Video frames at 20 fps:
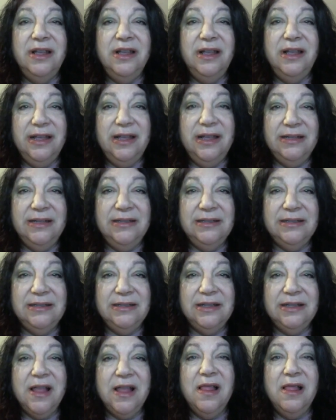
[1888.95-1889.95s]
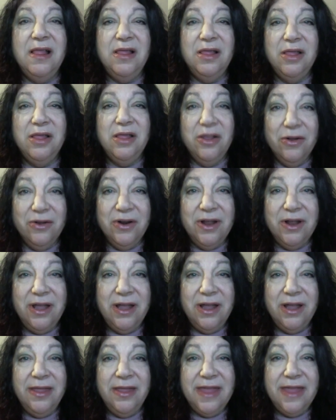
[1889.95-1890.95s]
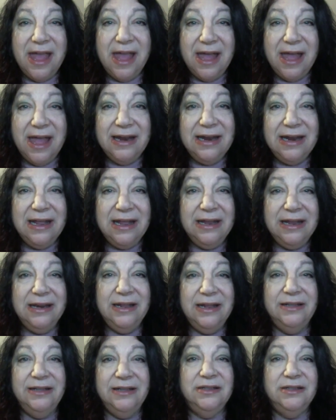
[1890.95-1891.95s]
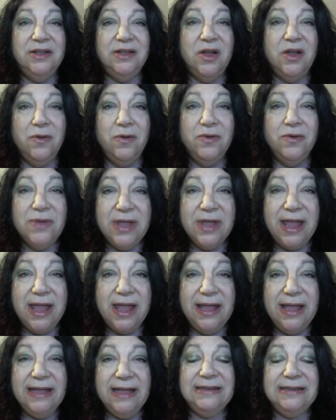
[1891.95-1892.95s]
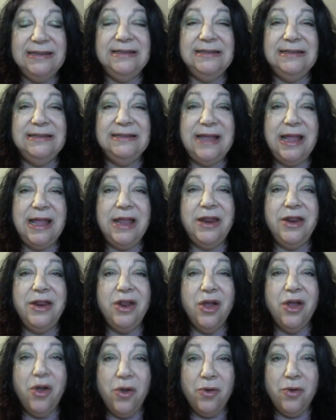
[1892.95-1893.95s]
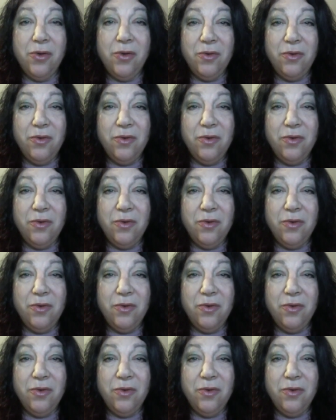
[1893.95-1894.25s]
is learning that it is okay to say no.